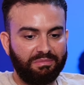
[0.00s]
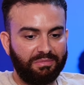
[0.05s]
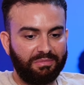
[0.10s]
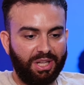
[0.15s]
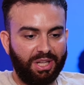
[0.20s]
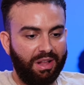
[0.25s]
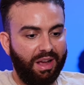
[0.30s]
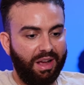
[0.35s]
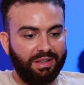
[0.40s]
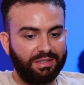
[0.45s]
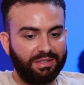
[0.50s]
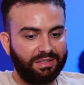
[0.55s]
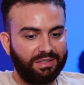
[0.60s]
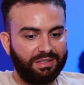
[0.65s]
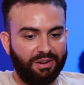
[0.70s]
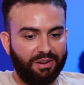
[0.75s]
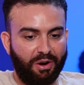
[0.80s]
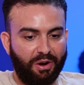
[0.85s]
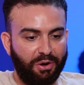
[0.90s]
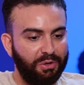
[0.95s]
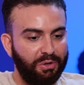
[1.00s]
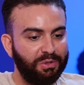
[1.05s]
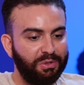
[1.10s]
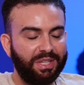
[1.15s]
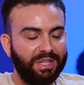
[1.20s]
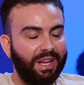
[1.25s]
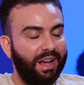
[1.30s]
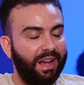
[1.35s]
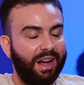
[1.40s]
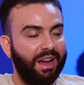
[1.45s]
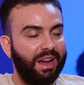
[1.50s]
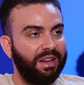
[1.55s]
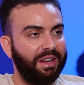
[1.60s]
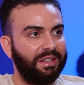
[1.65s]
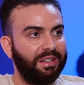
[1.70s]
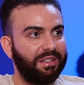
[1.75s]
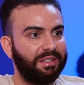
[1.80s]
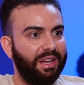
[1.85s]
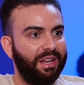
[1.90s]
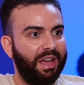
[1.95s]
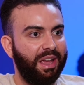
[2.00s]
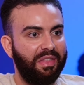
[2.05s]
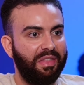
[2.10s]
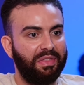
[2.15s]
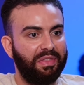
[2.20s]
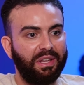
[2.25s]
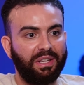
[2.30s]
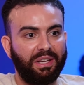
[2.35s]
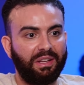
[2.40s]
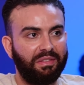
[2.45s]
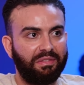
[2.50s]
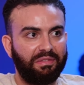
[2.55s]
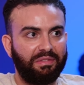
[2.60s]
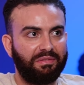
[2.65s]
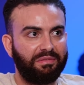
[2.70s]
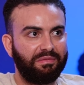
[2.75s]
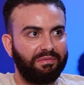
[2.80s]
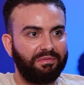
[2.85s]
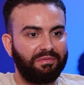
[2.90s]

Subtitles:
clients are using AI and thinking